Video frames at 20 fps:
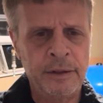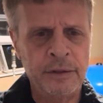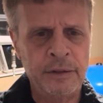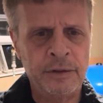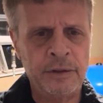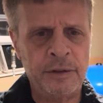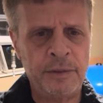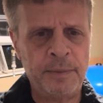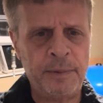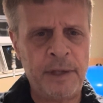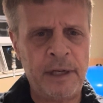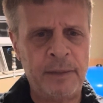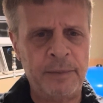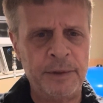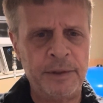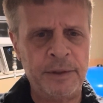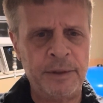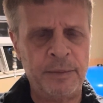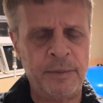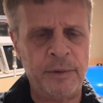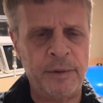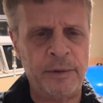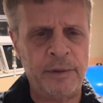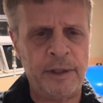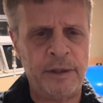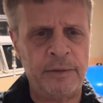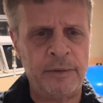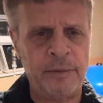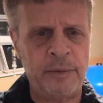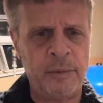So it's probably somewhere
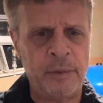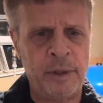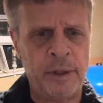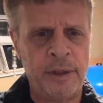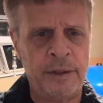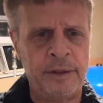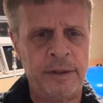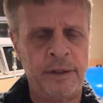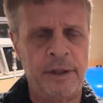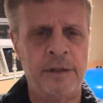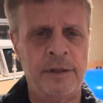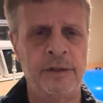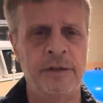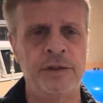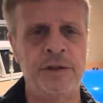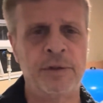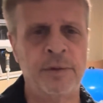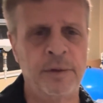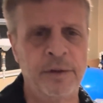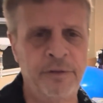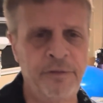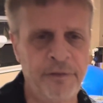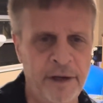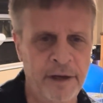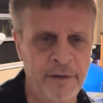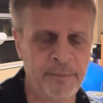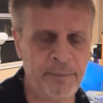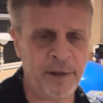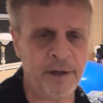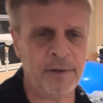around 100,
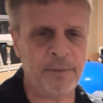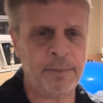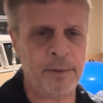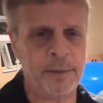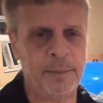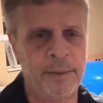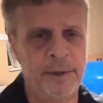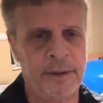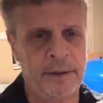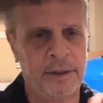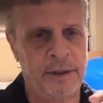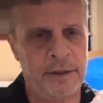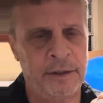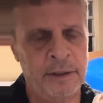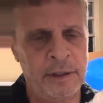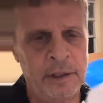125 parts per million